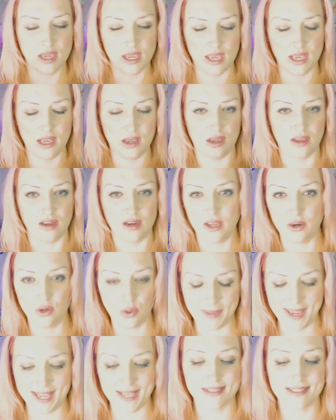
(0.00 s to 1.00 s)
It'll
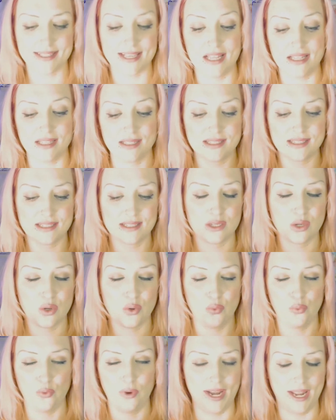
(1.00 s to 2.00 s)
make sense
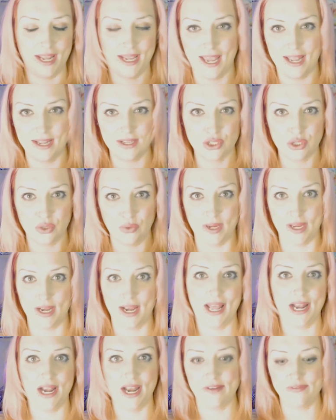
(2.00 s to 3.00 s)
when I get to it.
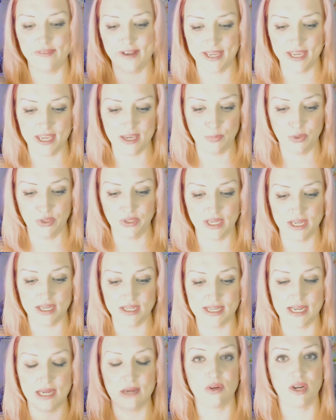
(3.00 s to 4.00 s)
And if I keep looking
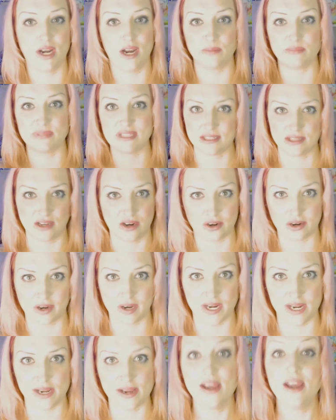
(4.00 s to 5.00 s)
down, I'm
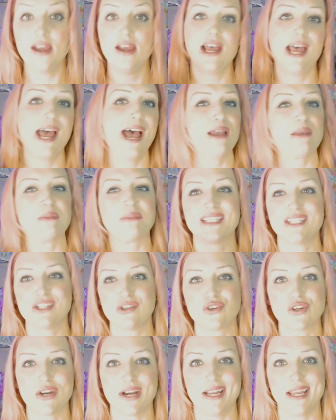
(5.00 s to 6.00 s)
sorry. I'm still
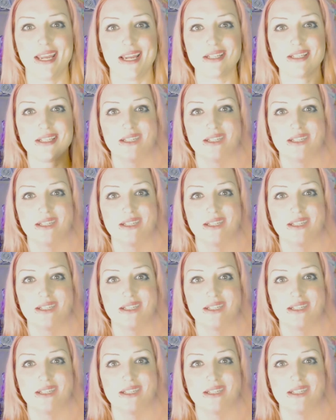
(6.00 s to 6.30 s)
trying to get